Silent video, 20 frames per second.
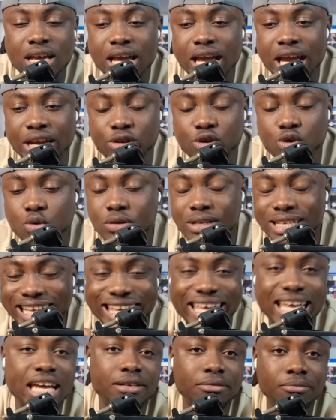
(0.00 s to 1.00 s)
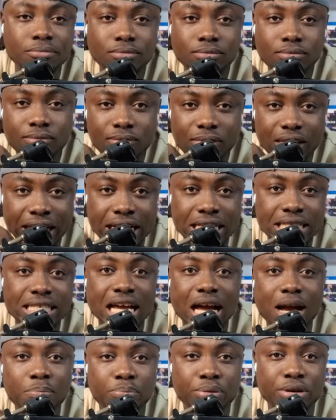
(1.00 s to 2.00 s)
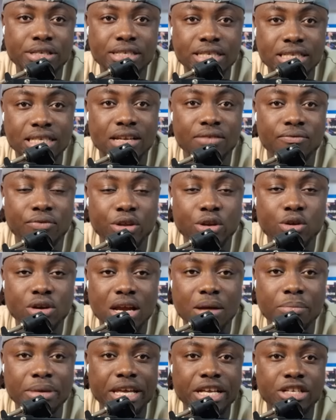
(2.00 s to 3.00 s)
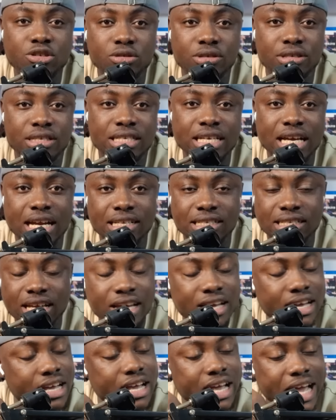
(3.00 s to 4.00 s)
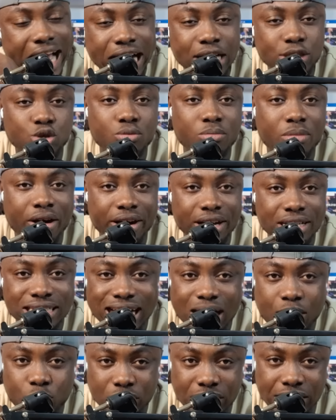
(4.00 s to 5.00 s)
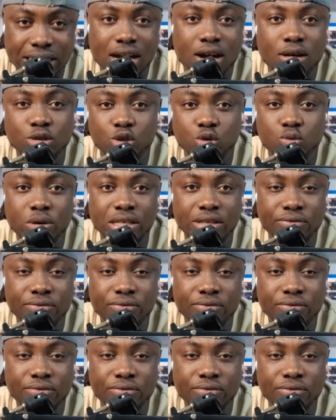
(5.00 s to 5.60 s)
and you could hear in that preseason video that Michio Sisi and said Enzo Maresca was down to it,